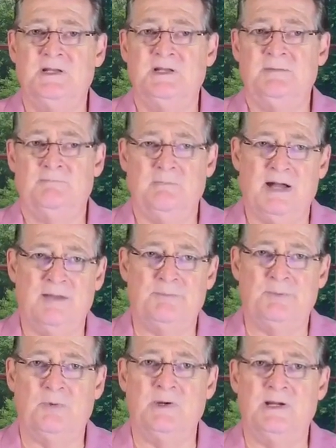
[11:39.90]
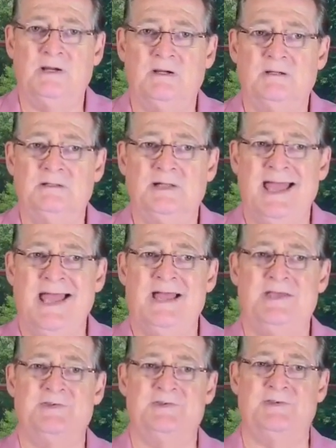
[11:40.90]
my prayer
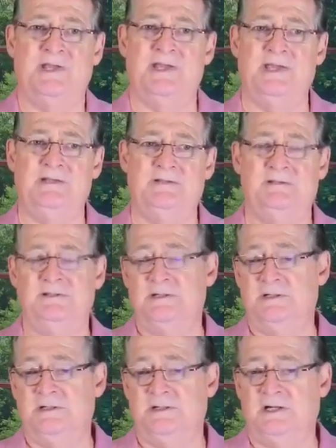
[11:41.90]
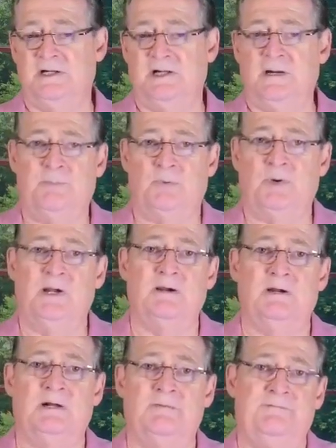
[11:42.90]
as a uh, a prayer
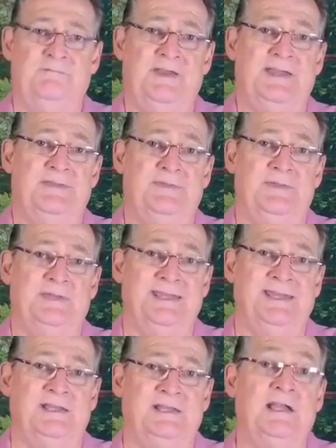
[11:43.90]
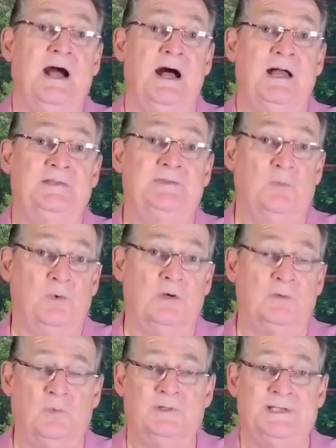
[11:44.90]
of faith in God's
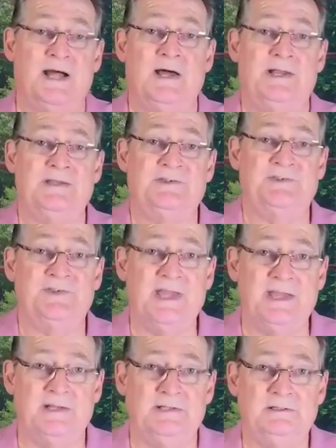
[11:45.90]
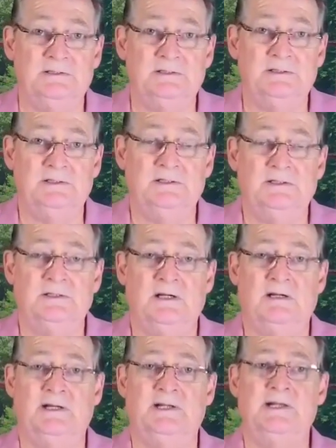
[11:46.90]
word, what God has said. All
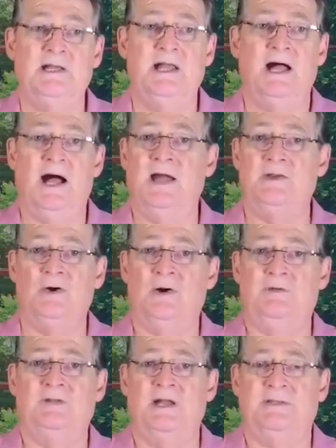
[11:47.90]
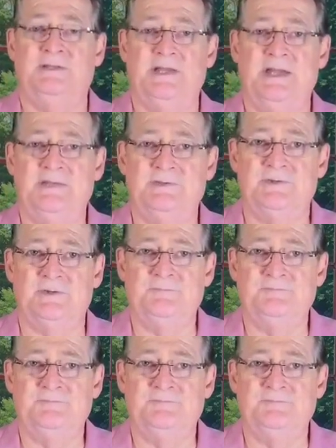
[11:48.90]
right. I know I've got the answer.